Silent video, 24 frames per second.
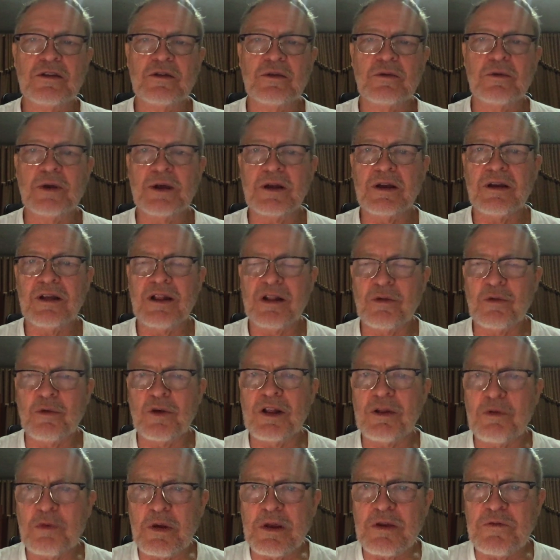
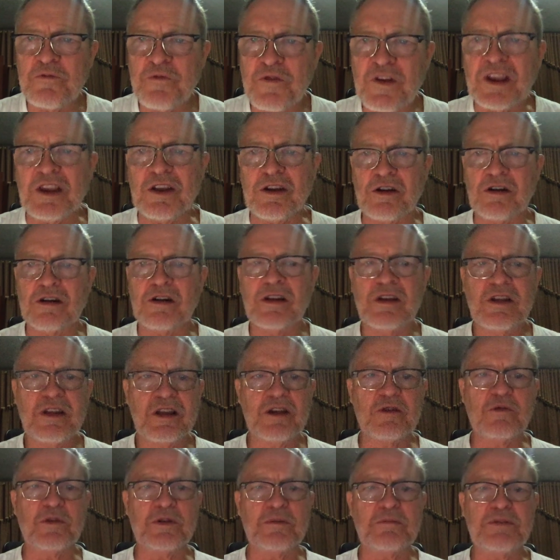Well, we figured
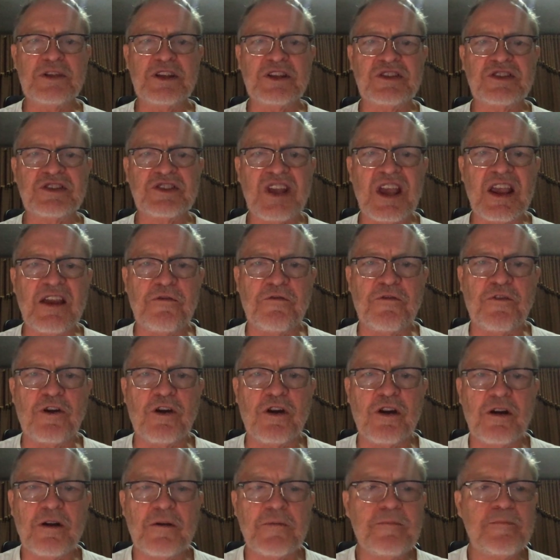it would be
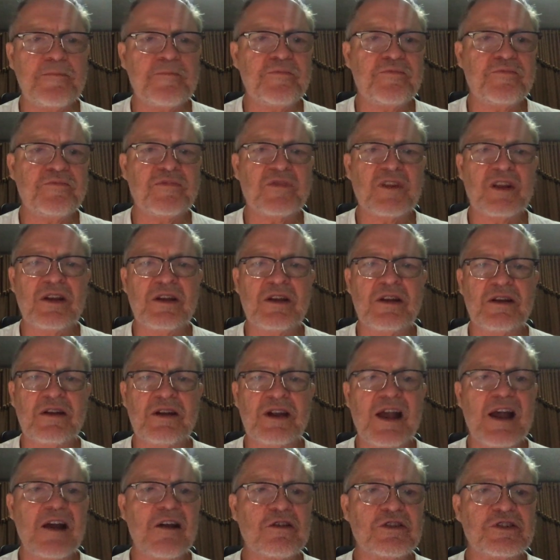safer.
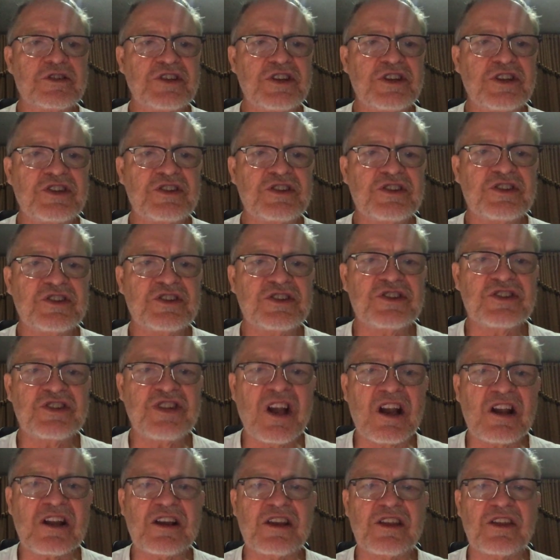Now she's
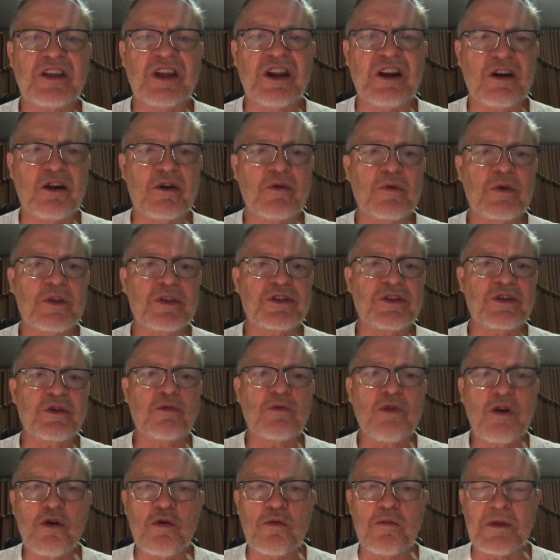stuck there with the
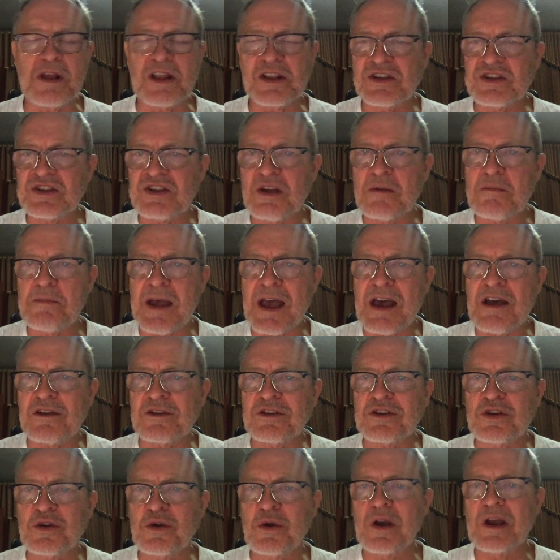Romans about
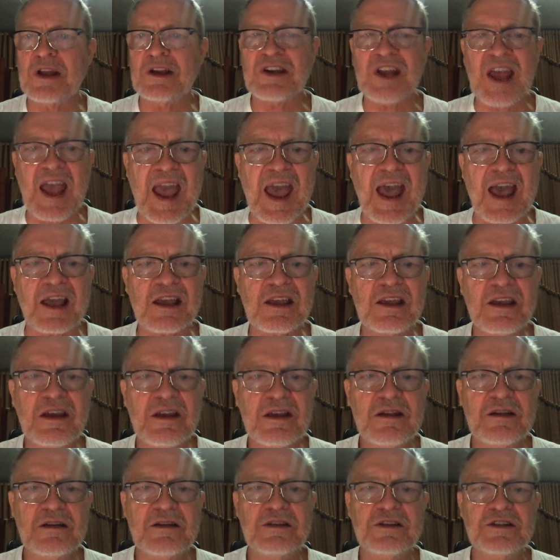to attack.
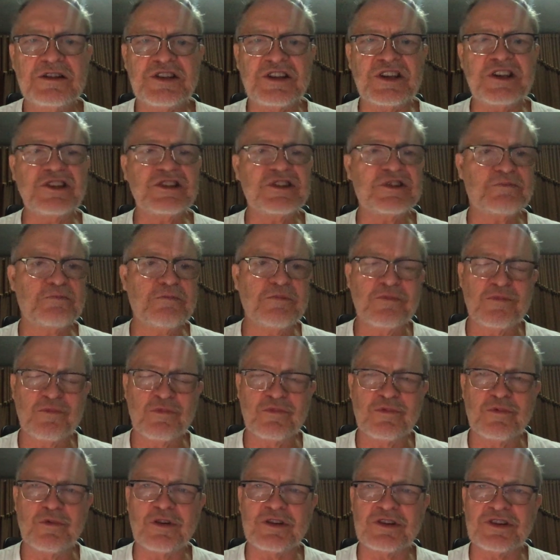She's
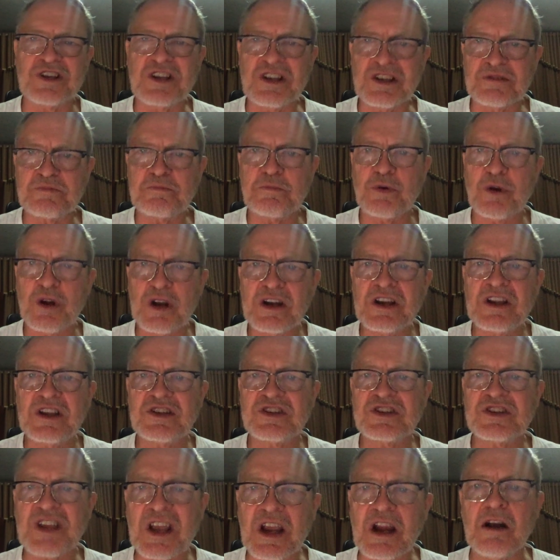pretty
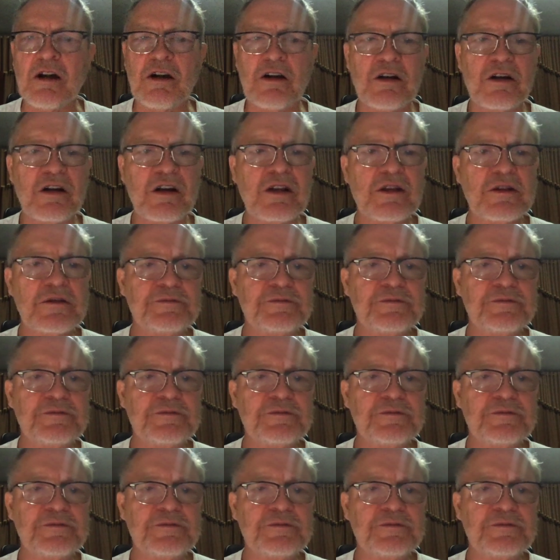scared.